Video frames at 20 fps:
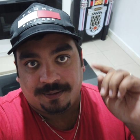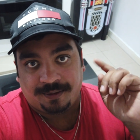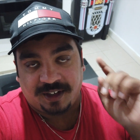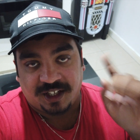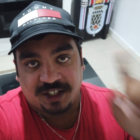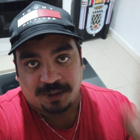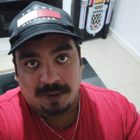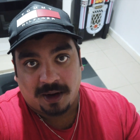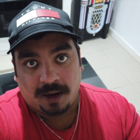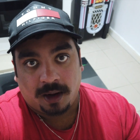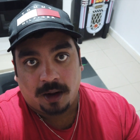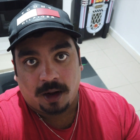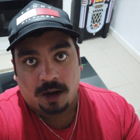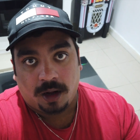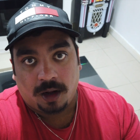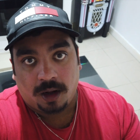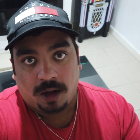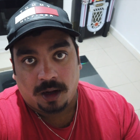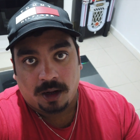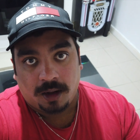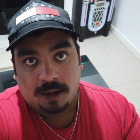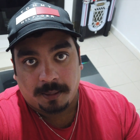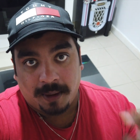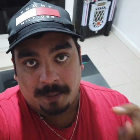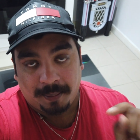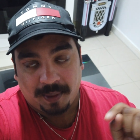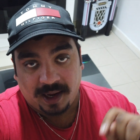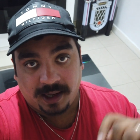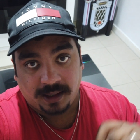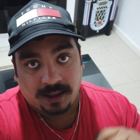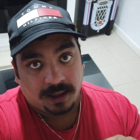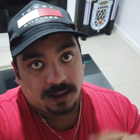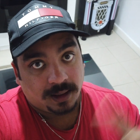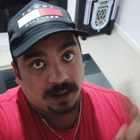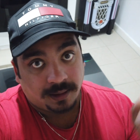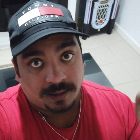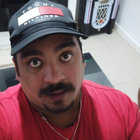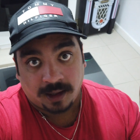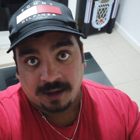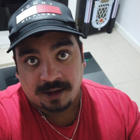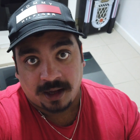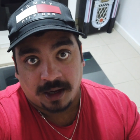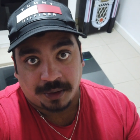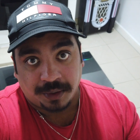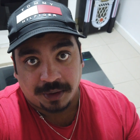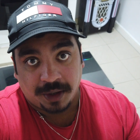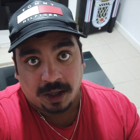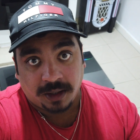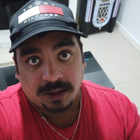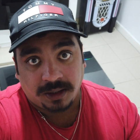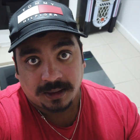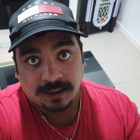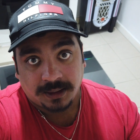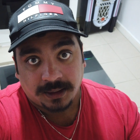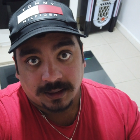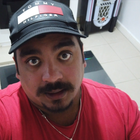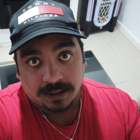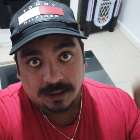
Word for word: Finish my, uh, my plate. Nadia couldn't.